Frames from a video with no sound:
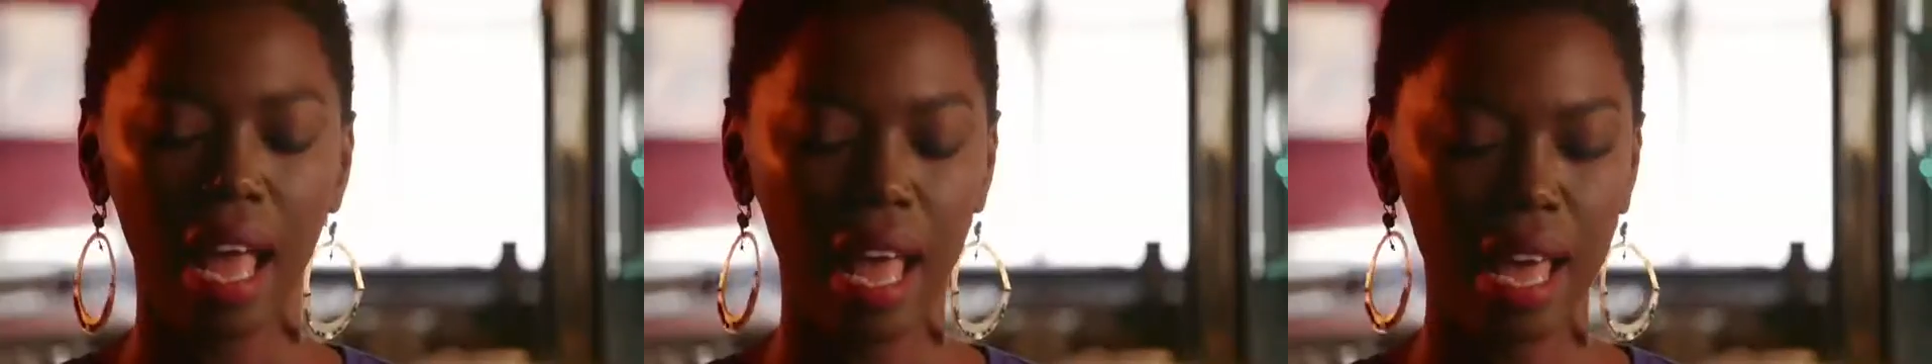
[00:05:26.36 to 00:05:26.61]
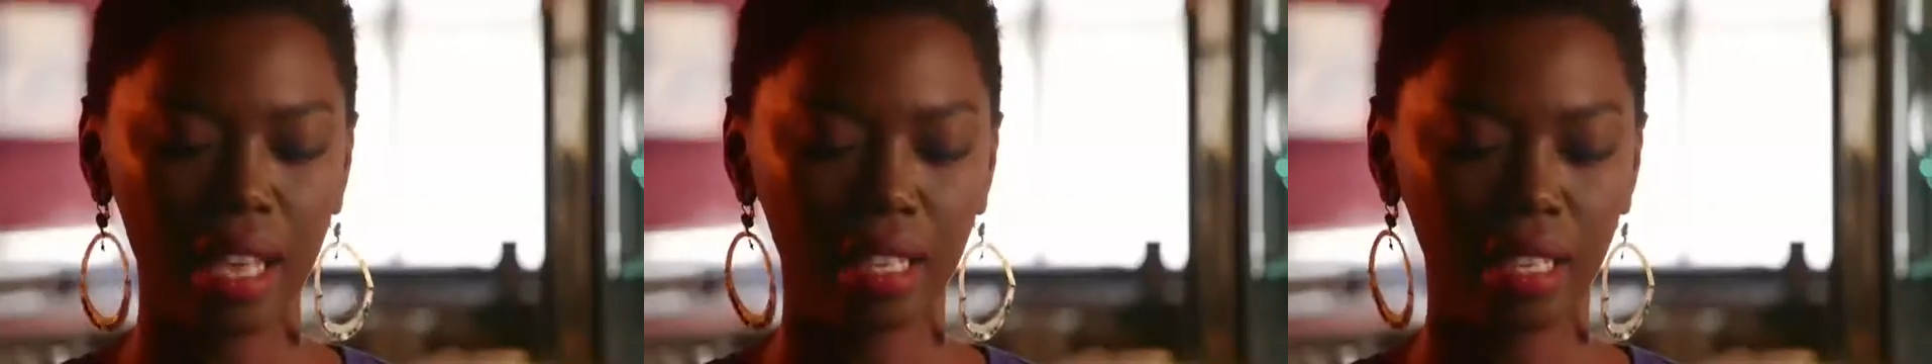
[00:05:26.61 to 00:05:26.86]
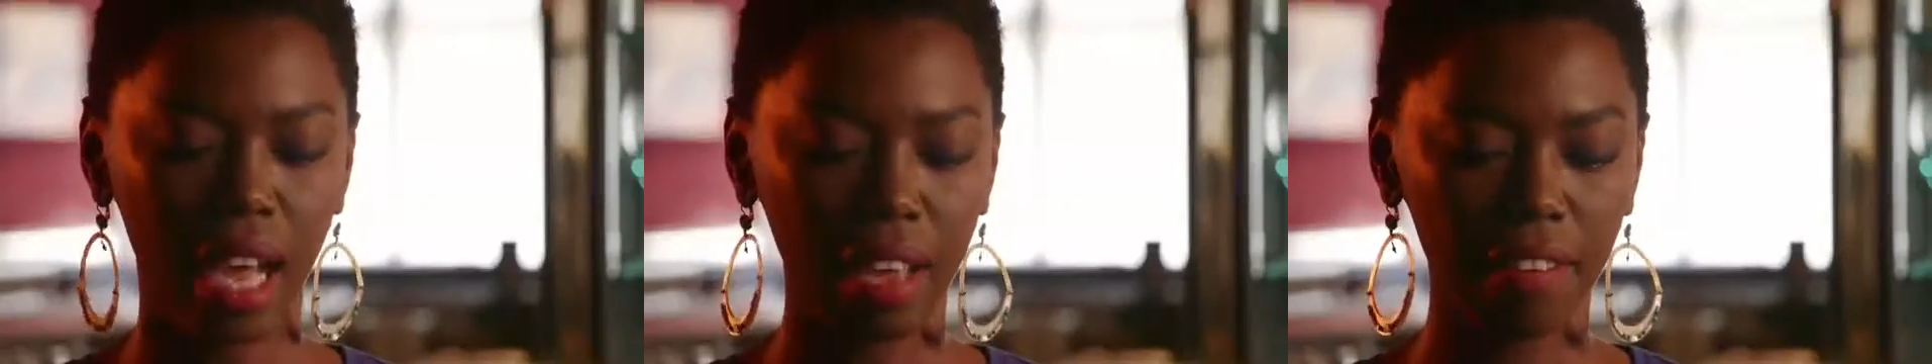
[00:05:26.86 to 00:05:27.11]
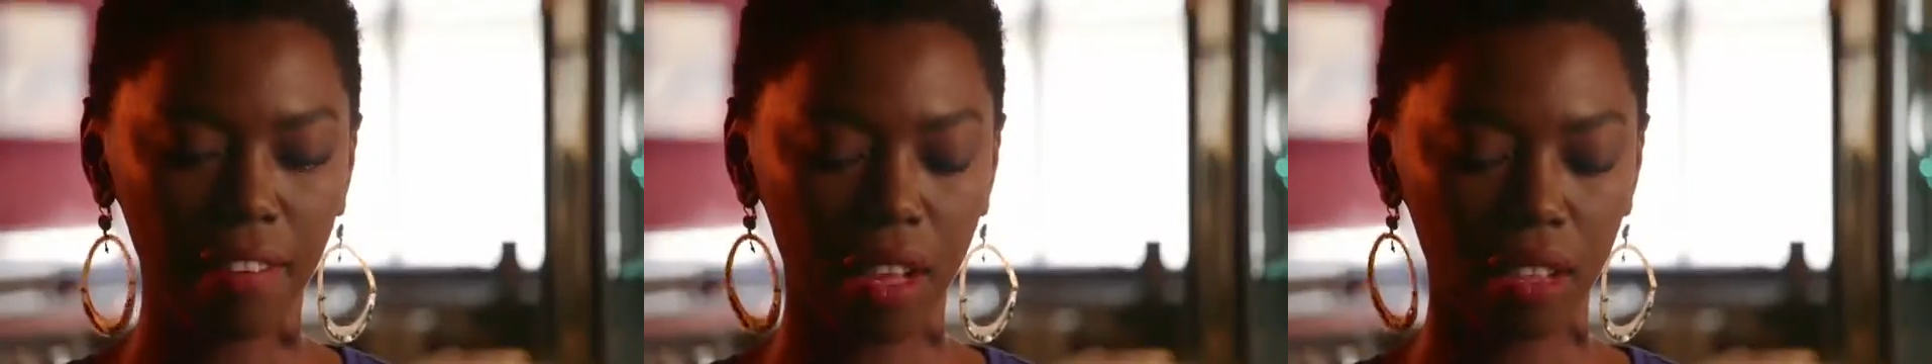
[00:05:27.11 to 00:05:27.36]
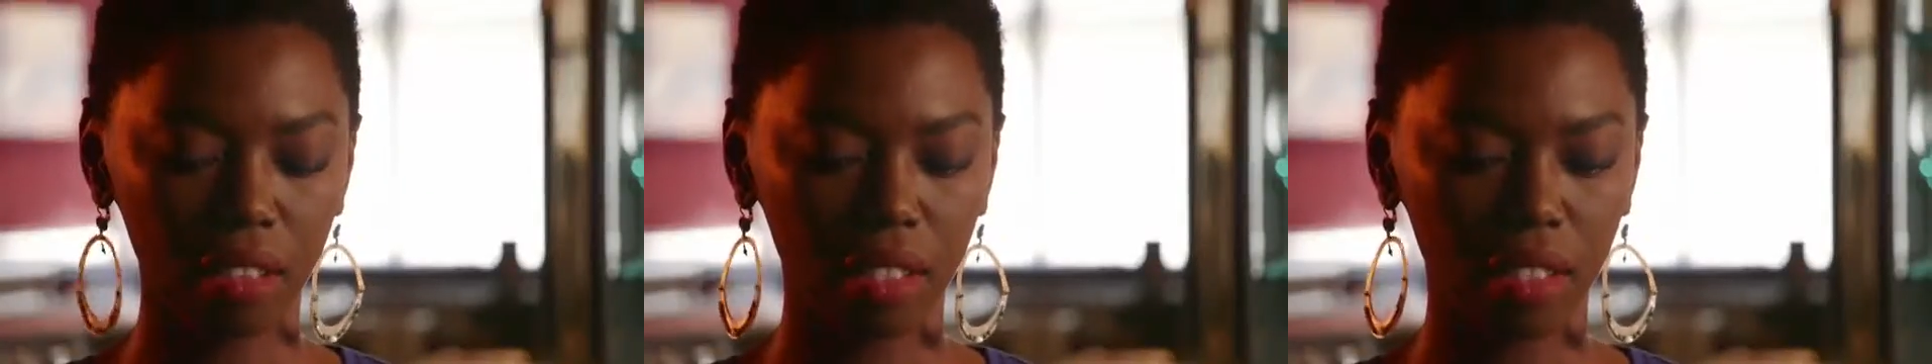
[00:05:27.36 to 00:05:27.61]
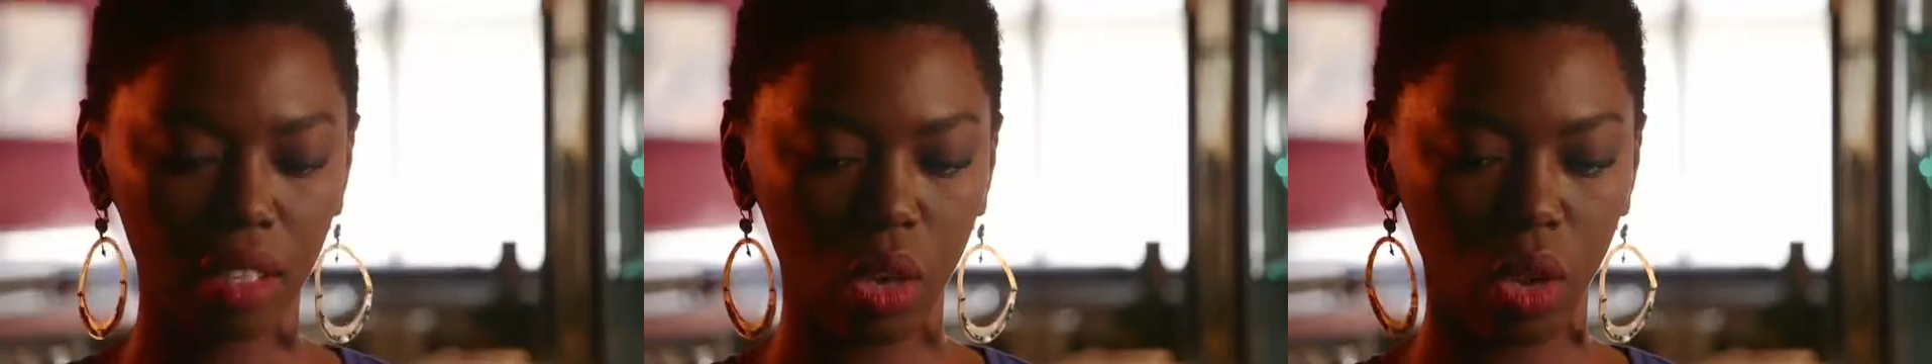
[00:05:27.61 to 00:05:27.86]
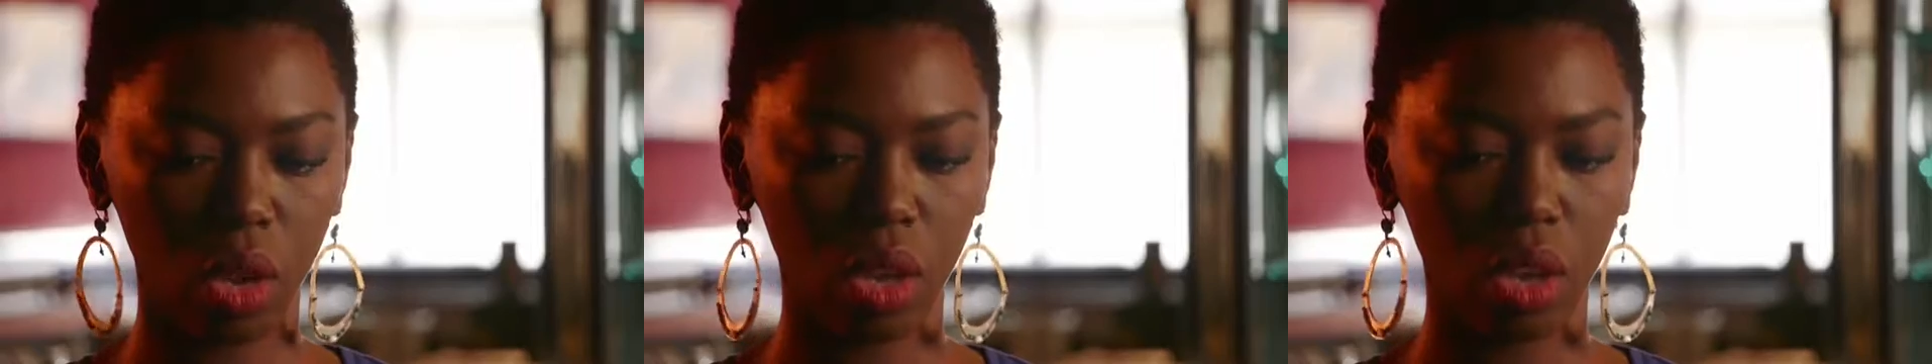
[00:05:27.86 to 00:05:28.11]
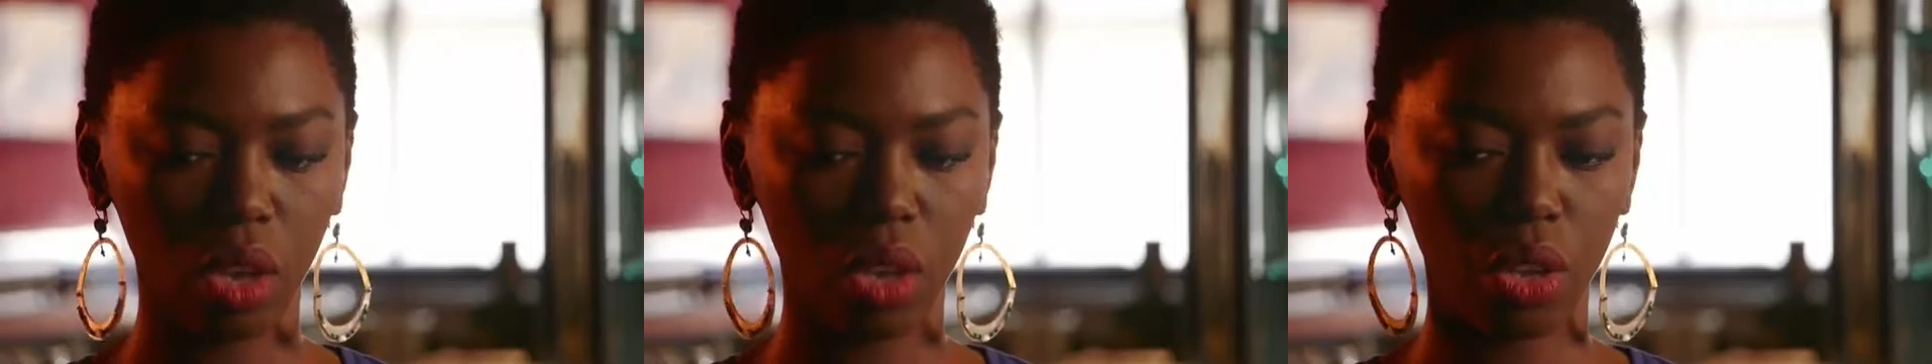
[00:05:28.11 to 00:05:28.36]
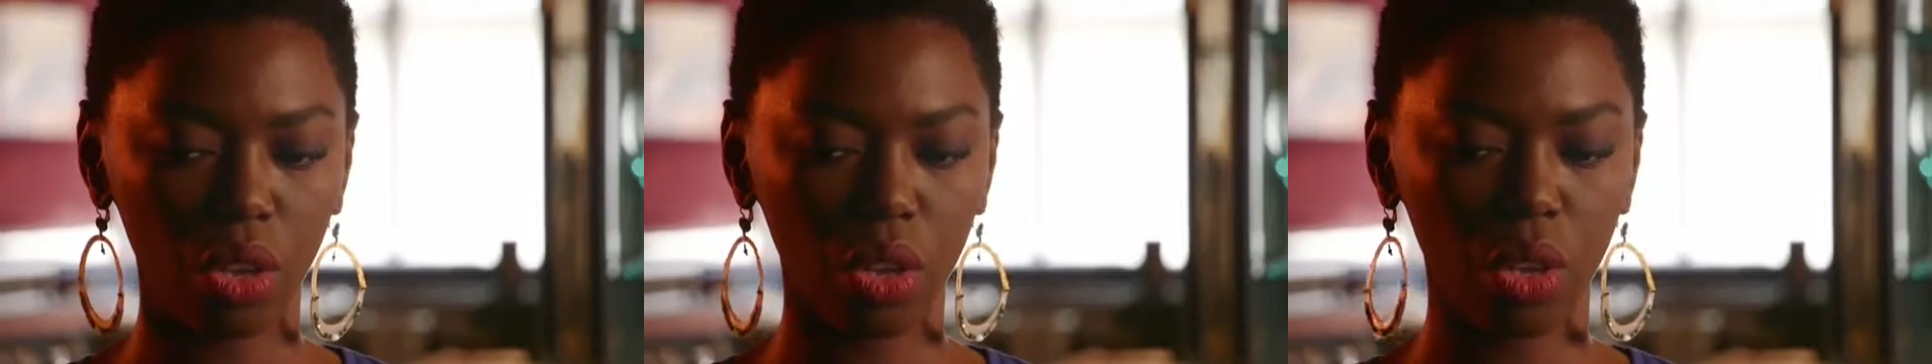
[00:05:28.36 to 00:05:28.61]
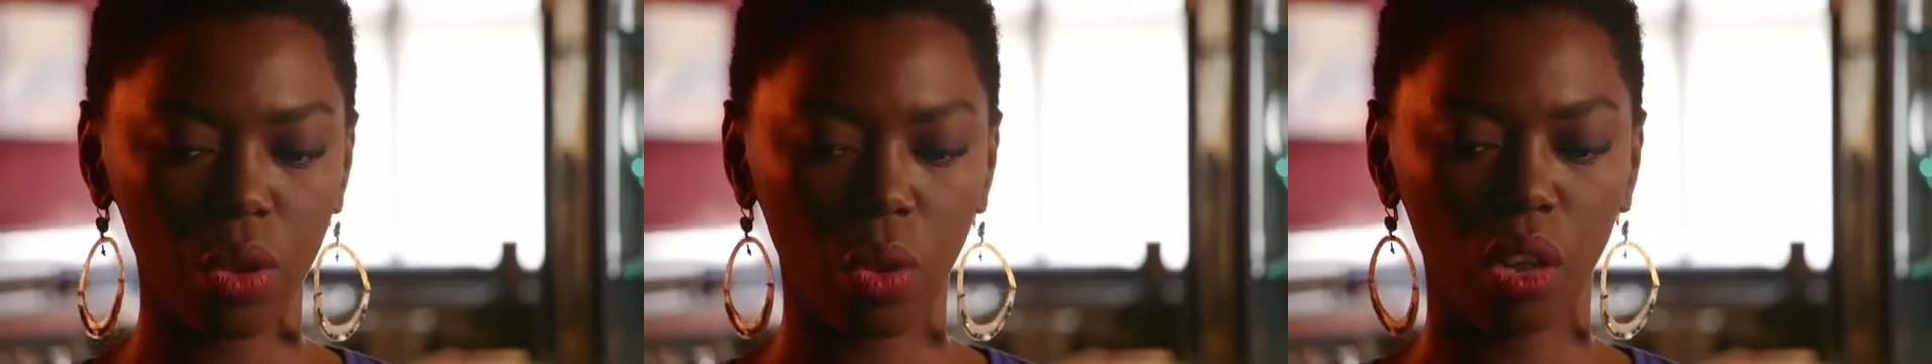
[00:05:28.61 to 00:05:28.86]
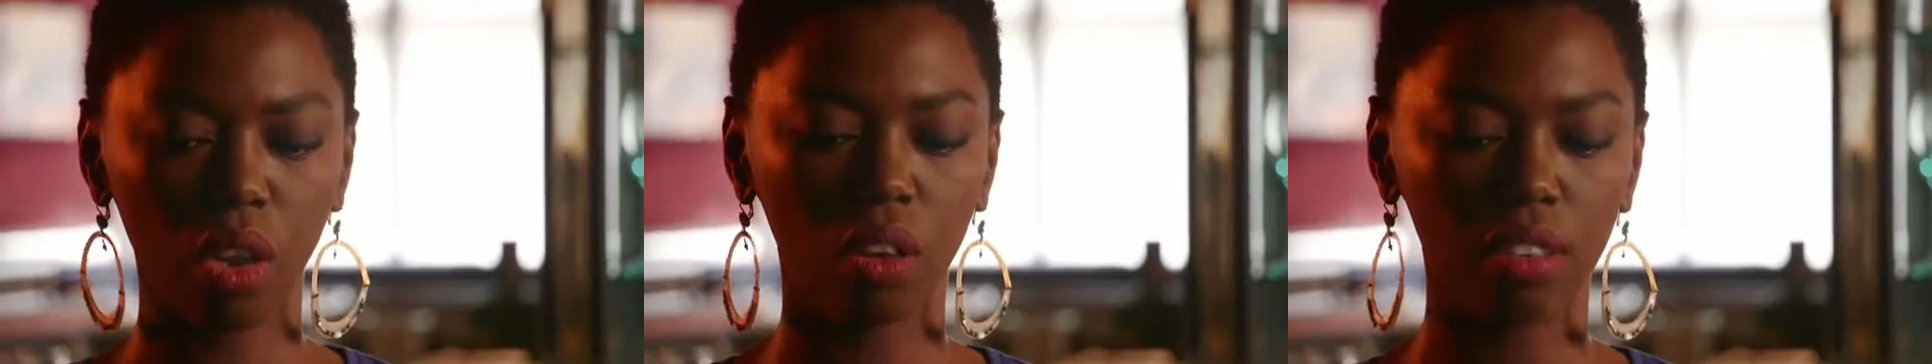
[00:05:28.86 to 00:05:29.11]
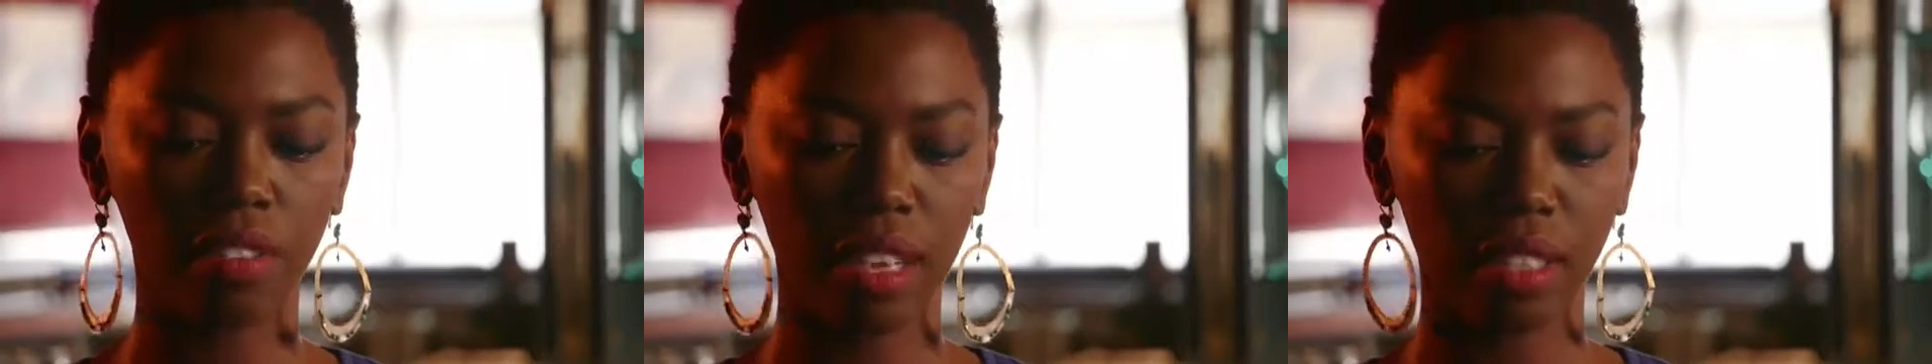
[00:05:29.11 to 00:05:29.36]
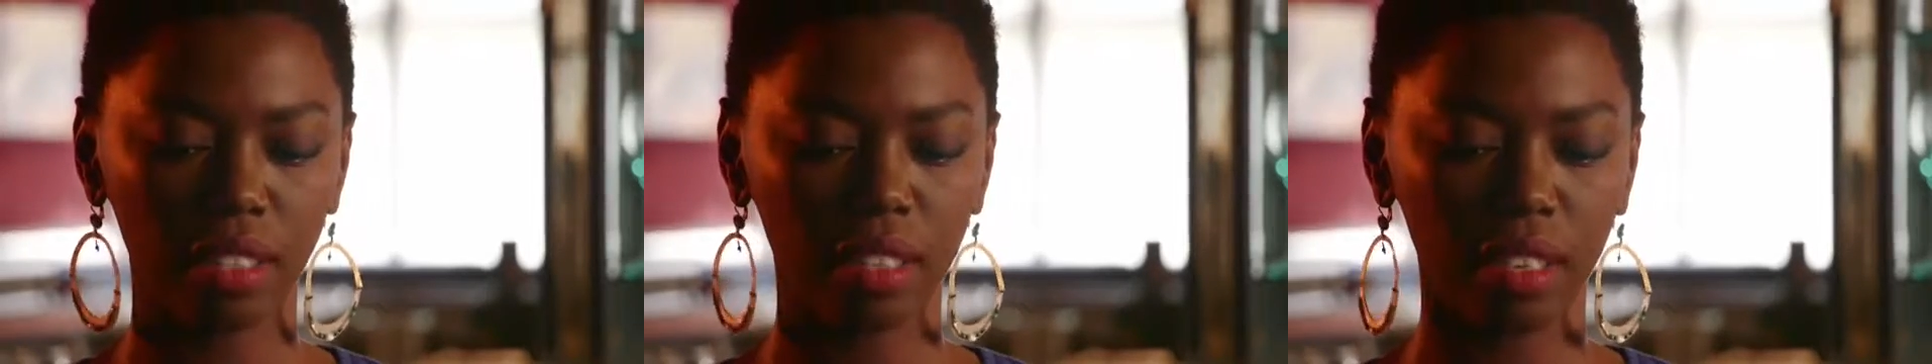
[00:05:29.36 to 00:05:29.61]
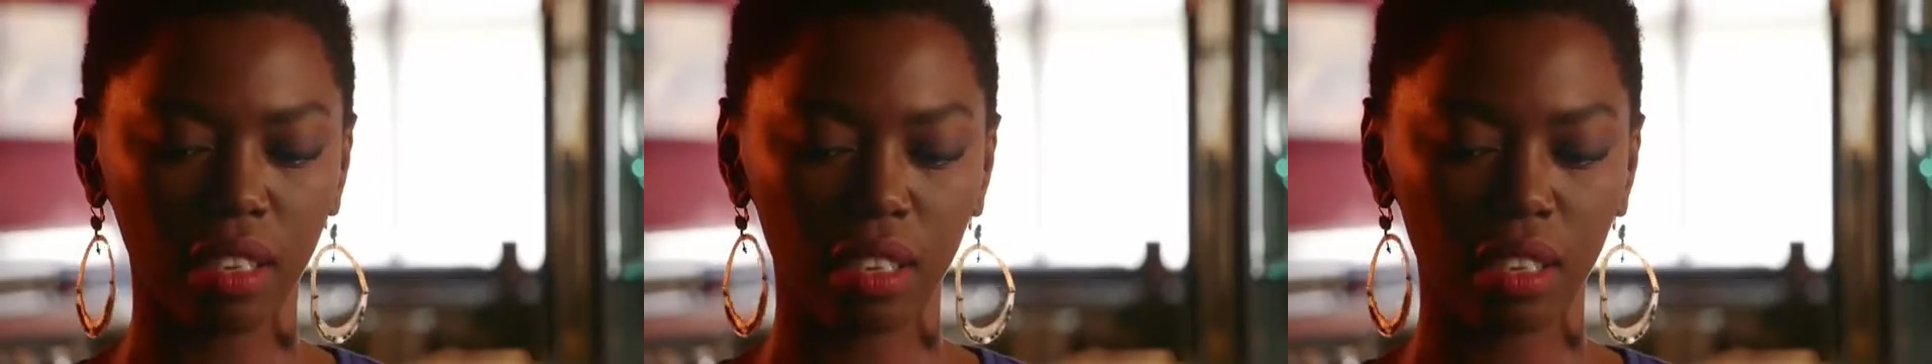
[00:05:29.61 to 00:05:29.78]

And I felt, you know, a lot of us